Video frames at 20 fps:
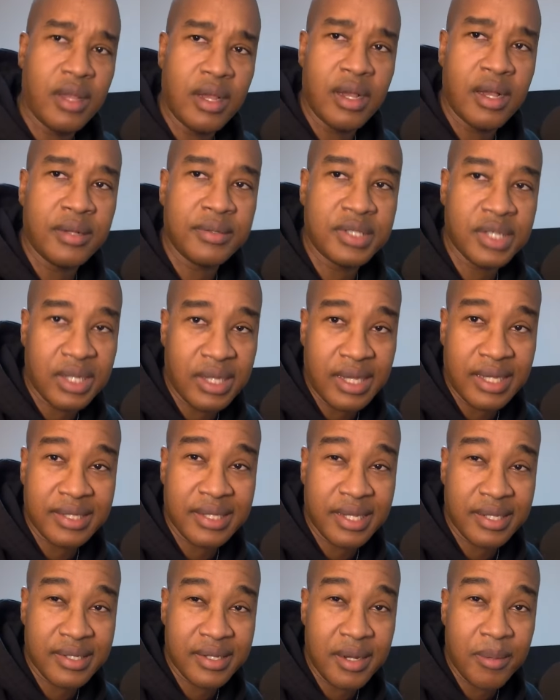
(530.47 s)
Uh, took a lot to
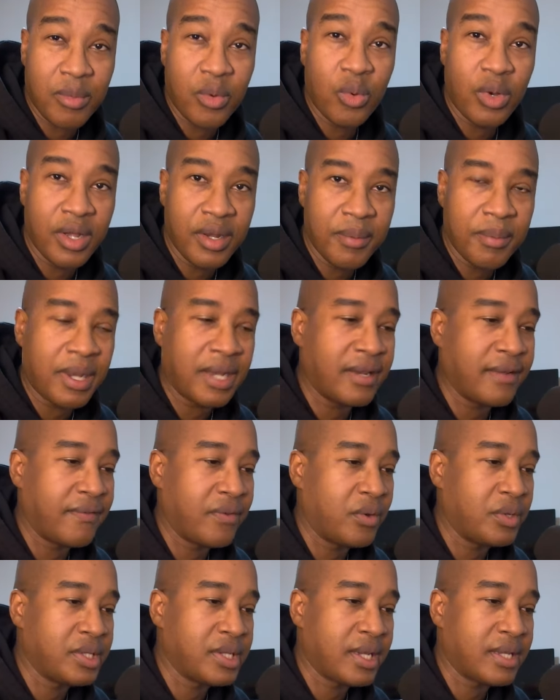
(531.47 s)
get to number one, but I
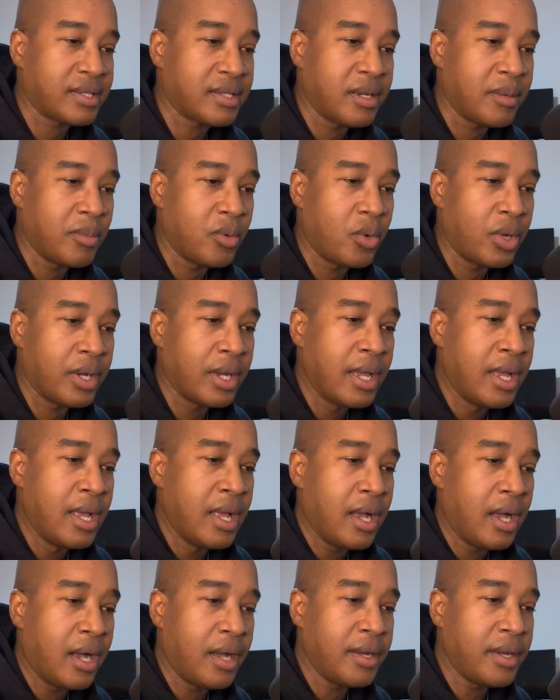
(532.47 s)
definitely want to get to number one.
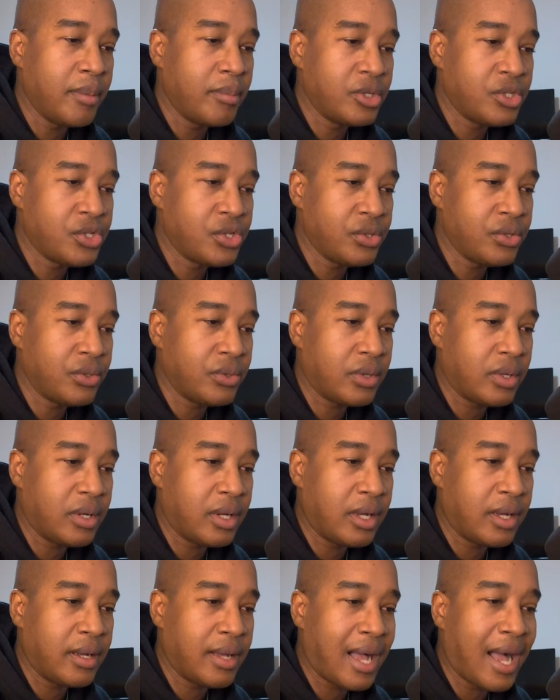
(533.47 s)
Uh, number two,
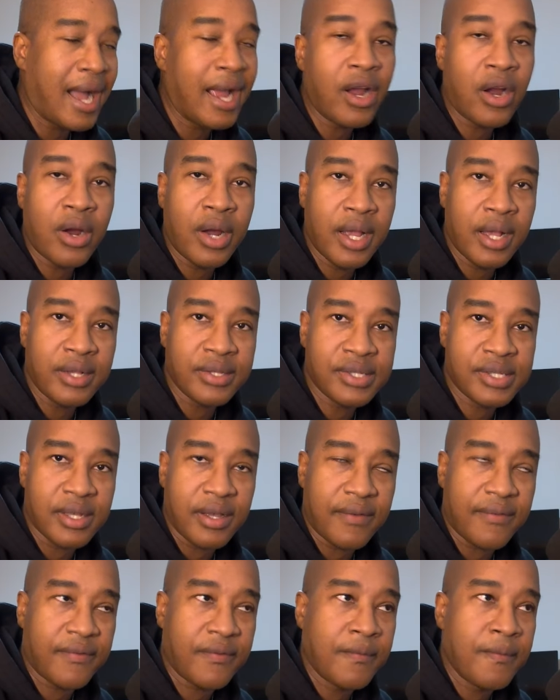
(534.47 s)
uh, IRL
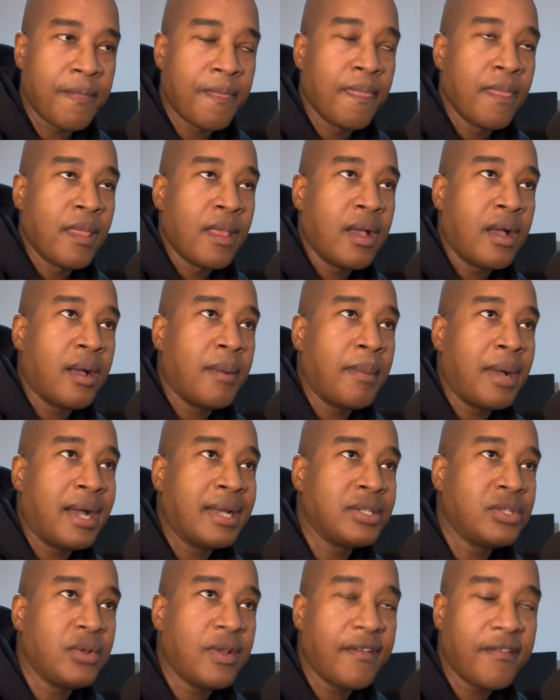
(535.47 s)
stuff. Um,
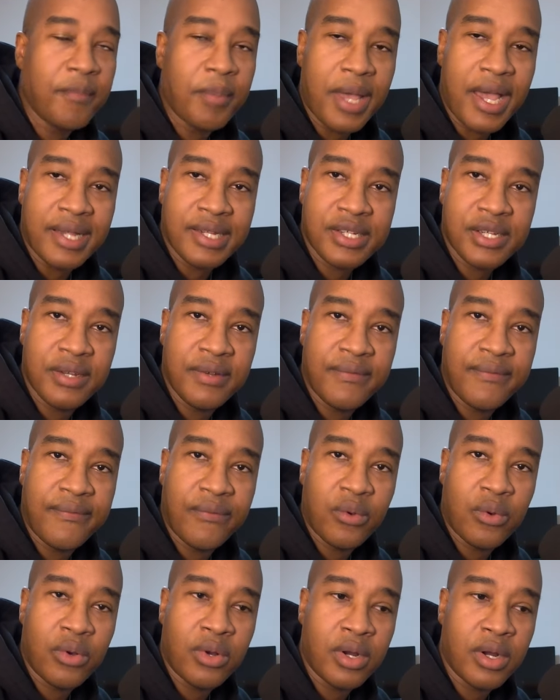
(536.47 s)
I do have a passion
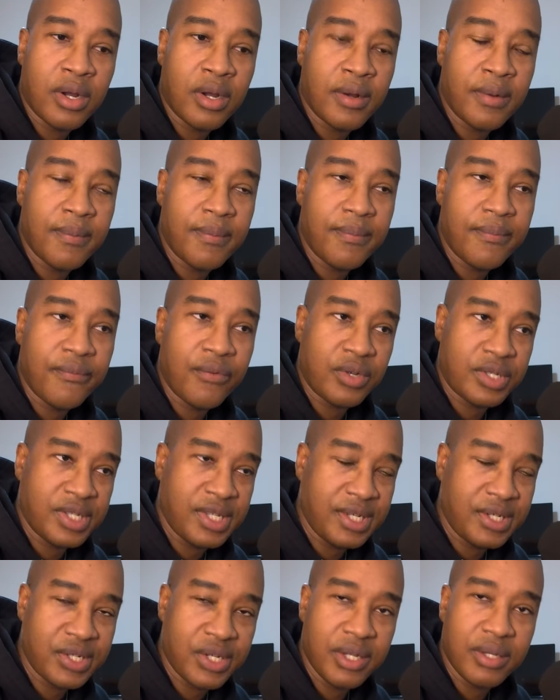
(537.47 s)
for for
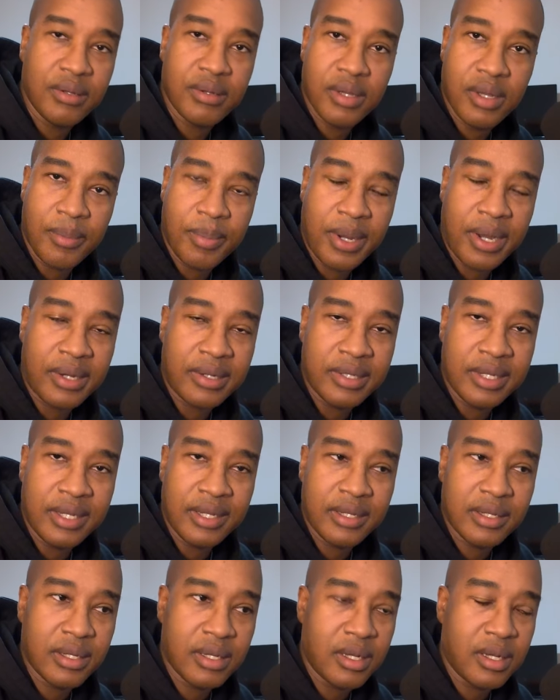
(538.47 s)
teaching.
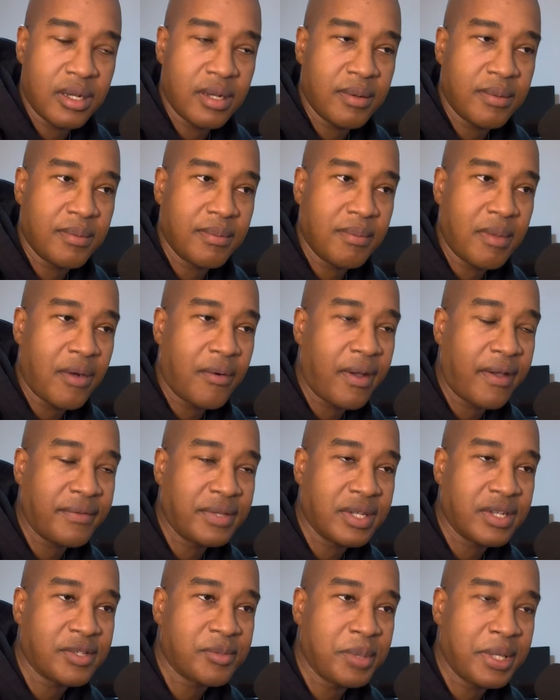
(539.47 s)
Apparently, um, my wife
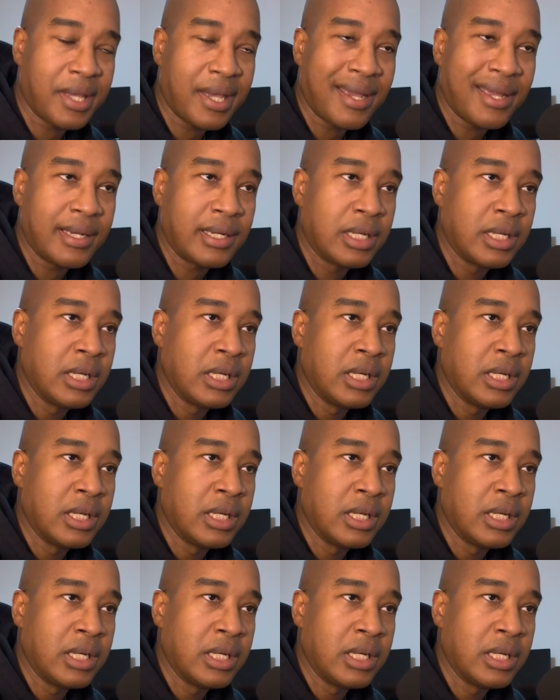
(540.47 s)
tells me that.